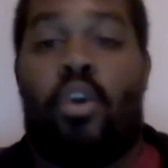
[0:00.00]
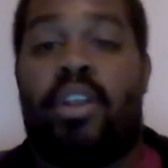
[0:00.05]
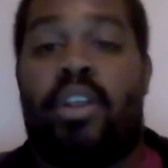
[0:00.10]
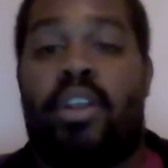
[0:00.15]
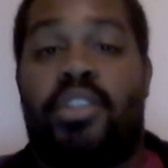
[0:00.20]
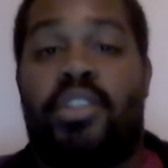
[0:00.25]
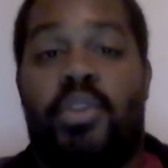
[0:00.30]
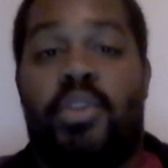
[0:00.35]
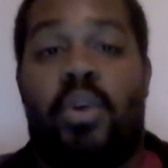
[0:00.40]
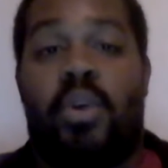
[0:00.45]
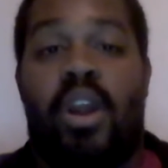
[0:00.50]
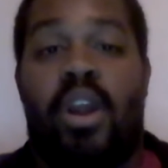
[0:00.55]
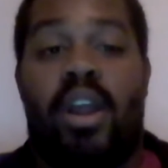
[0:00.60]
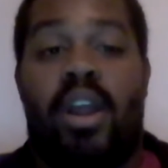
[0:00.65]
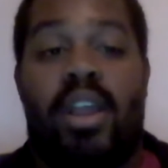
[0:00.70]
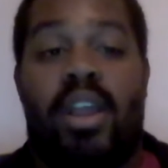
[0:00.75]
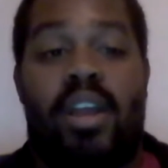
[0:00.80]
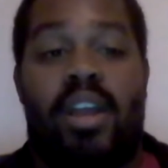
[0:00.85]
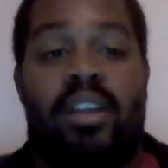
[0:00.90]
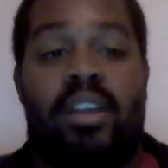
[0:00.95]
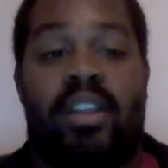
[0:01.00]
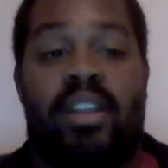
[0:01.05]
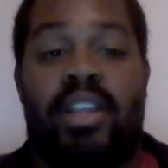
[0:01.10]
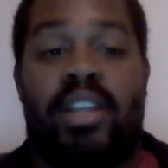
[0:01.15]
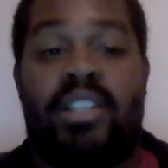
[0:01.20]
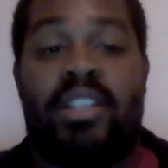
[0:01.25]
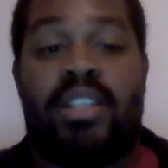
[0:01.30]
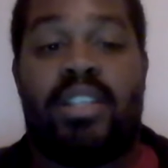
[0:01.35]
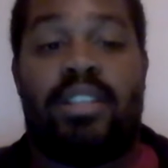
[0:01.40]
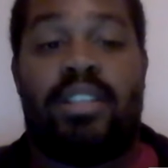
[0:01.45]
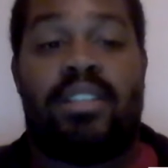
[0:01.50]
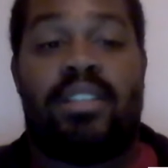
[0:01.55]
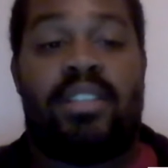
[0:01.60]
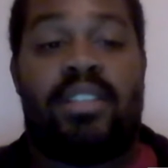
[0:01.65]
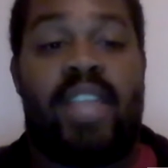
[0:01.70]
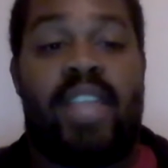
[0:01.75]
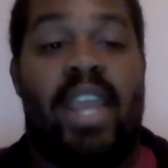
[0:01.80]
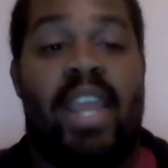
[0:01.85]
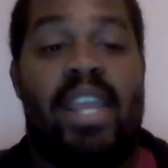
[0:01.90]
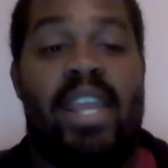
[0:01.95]
to our calculations,
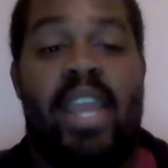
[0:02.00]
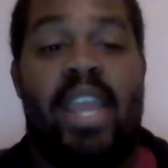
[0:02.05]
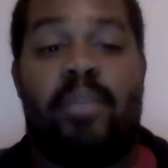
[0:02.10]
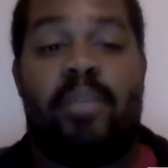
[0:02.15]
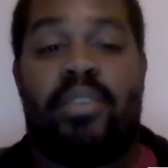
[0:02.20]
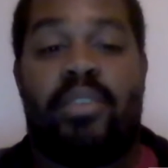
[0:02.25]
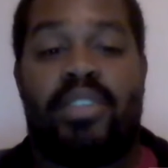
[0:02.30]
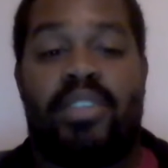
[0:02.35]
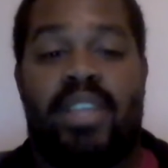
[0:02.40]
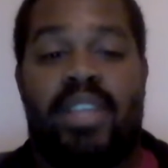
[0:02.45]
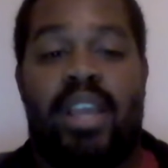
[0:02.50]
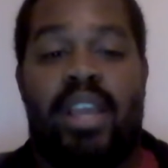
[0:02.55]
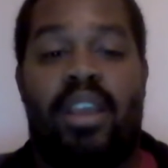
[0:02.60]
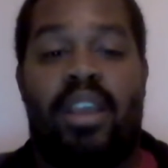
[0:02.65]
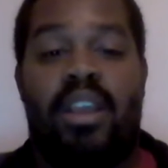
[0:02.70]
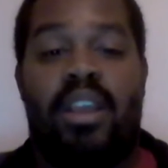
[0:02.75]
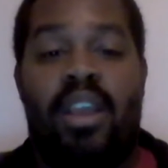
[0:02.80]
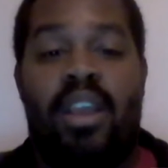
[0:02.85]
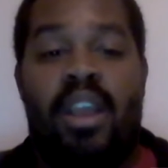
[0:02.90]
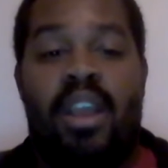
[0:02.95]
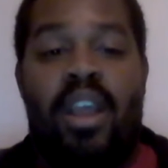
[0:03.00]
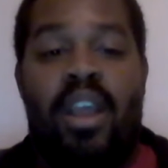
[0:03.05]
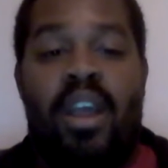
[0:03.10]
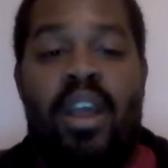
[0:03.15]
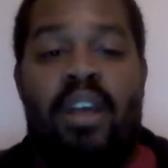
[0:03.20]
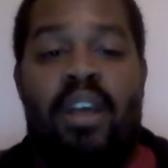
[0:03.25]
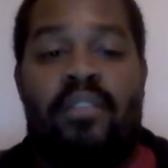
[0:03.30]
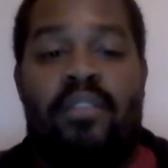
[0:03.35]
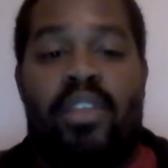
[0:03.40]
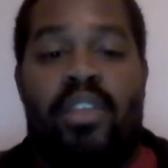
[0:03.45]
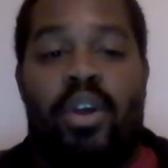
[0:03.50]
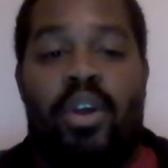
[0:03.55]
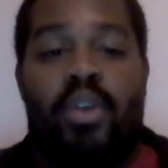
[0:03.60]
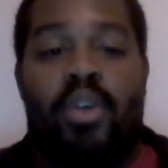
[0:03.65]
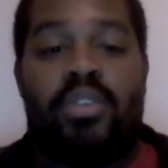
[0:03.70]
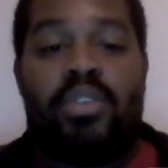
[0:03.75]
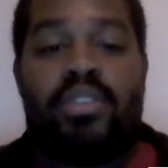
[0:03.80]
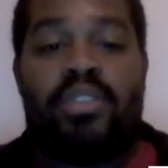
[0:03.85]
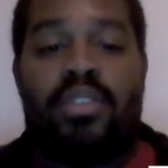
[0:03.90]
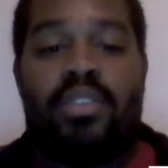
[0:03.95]
88% of
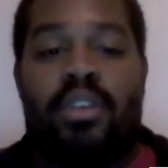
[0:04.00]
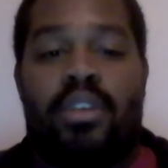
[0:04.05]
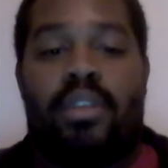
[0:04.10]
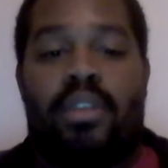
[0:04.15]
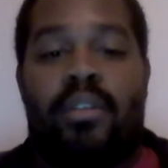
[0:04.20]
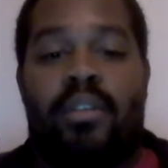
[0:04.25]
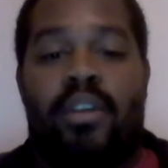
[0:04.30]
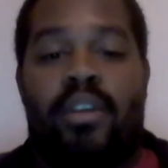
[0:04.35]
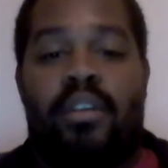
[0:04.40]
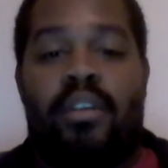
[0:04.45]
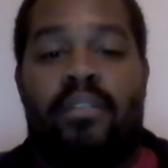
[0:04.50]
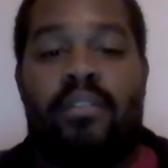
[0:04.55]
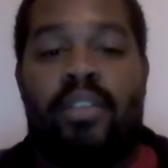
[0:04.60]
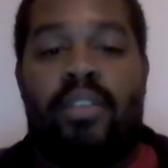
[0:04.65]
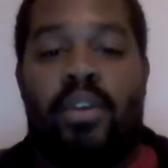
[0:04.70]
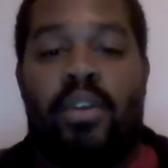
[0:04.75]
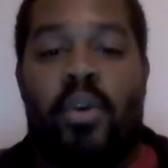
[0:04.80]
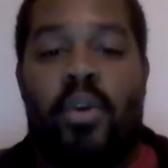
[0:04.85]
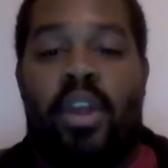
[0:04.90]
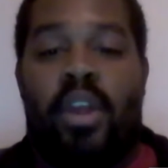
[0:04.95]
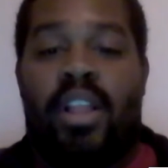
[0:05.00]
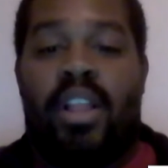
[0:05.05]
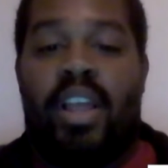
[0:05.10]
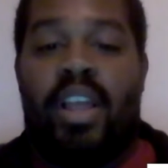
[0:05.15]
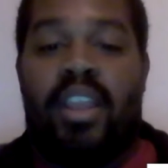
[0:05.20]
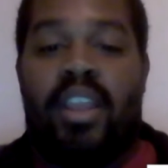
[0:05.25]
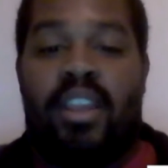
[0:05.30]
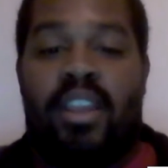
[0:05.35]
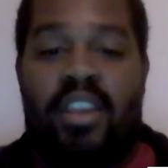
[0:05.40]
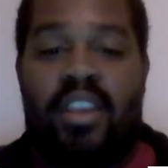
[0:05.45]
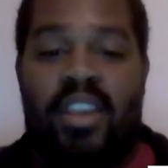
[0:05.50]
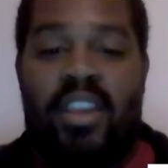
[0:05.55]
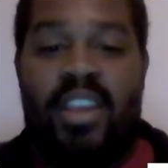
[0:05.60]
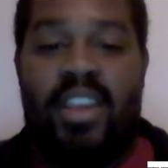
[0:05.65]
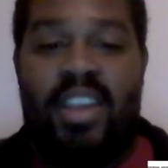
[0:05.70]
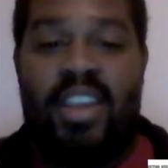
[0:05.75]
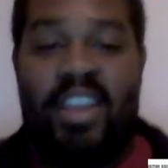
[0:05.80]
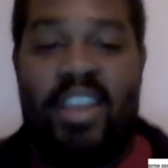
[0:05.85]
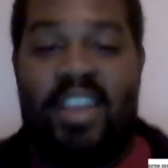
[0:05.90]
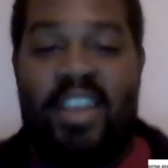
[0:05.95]
those you who are like
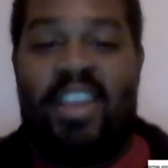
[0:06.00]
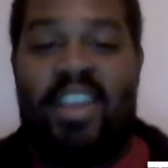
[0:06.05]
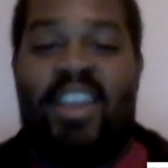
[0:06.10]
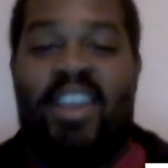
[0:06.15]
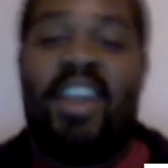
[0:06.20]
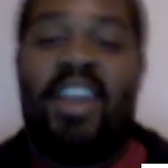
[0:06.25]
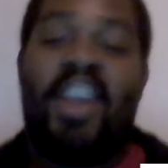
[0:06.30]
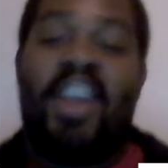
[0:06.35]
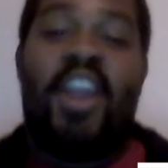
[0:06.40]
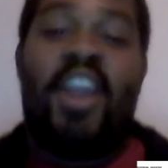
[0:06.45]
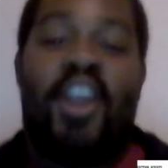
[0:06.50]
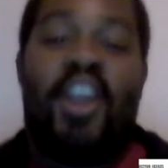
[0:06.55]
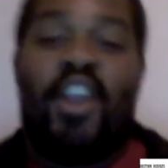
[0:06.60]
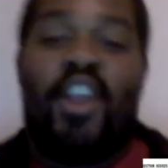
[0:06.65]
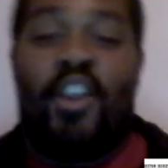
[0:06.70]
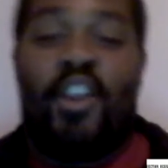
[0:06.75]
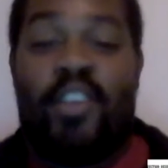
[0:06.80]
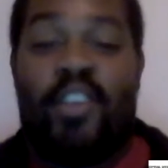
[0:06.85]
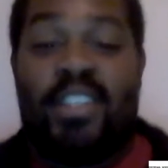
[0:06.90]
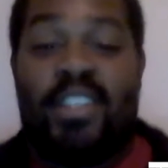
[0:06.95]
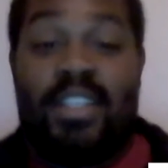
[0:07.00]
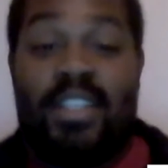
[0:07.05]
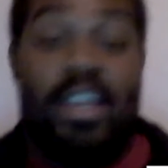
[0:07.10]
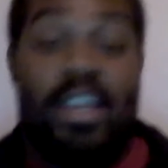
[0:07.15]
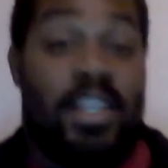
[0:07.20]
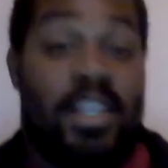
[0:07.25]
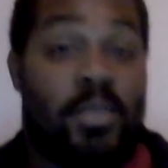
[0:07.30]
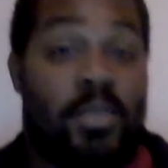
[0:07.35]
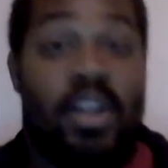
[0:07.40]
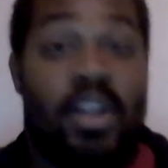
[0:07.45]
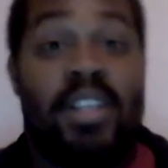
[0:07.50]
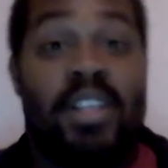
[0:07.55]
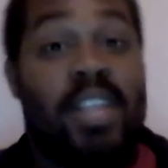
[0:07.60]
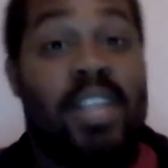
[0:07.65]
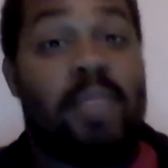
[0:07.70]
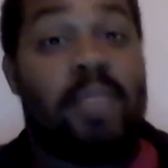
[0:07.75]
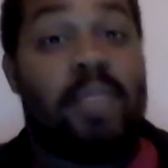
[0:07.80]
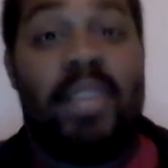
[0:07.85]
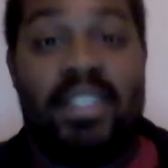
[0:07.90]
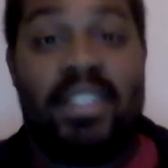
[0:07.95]
Carissa as well as like
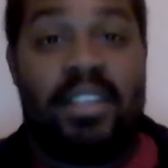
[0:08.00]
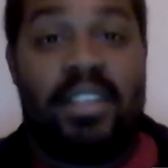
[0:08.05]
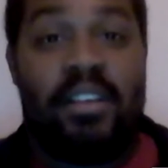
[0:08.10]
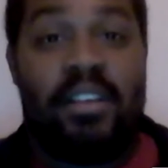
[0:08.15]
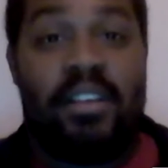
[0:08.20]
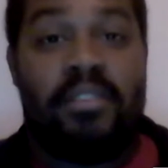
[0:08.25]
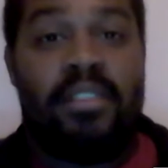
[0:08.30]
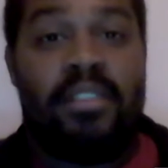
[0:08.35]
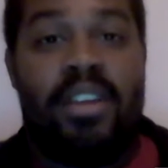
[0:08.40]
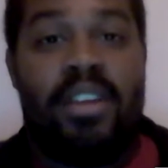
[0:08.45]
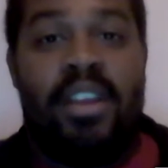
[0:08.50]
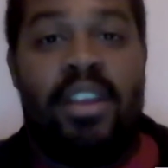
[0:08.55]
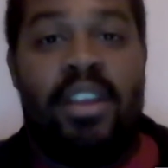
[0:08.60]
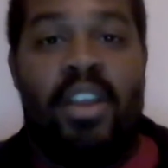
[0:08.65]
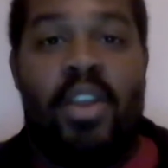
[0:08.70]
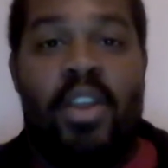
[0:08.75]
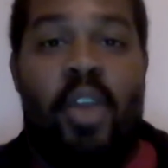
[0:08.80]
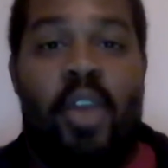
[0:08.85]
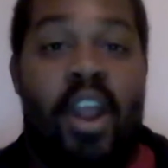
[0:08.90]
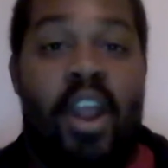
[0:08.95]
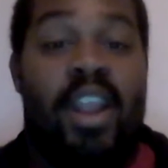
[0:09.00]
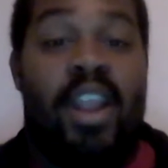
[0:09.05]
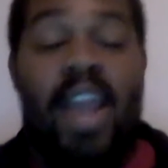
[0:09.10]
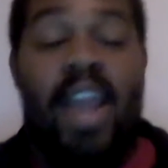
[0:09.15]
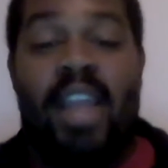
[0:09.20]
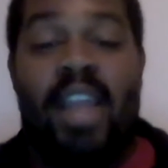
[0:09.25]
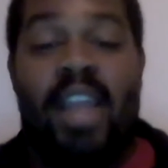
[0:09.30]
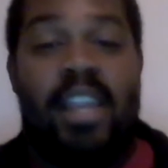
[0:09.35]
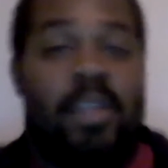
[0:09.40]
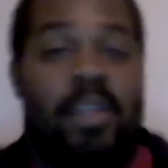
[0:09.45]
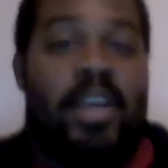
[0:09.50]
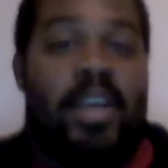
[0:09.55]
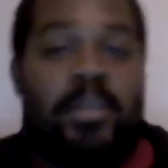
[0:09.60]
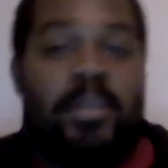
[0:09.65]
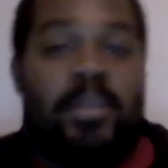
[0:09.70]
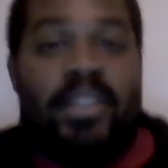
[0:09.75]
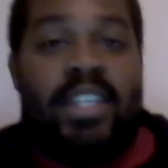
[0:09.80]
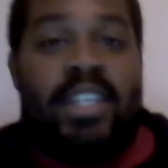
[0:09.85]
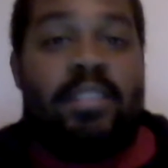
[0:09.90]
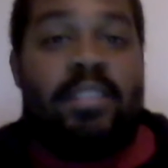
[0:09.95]
myself are not any
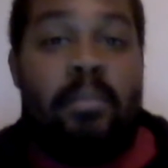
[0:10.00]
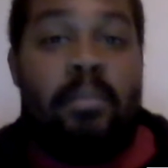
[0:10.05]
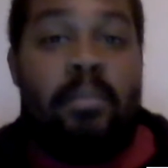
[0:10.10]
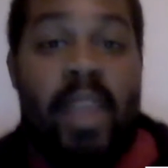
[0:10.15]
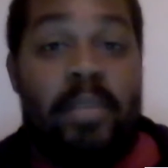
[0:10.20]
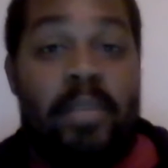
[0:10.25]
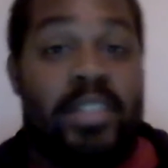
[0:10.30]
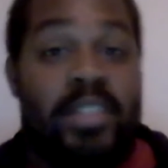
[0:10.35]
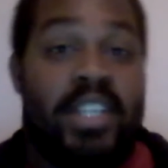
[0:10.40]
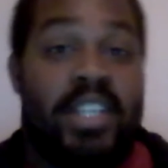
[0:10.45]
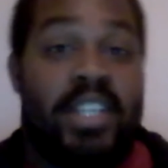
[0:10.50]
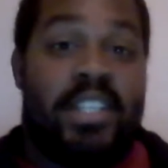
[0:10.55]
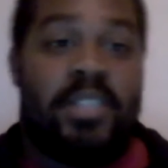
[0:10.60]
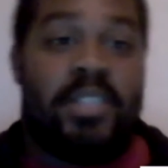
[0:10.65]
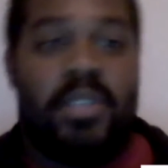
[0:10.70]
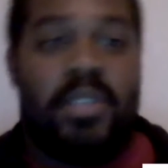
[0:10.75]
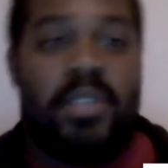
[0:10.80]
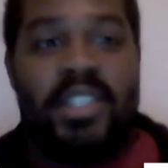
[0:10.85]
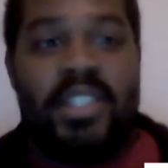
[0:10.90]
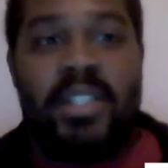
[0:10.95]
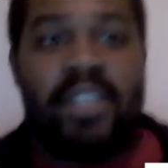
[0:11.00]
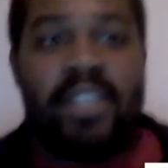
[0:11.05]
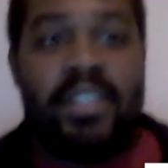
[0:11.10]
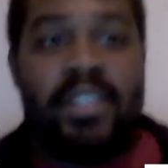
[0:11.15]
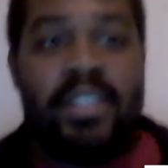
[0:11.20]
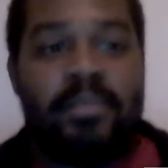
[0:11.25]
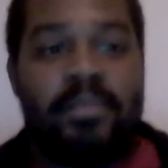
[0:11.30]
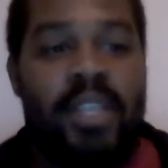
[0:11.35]
mathematicians whatsoever.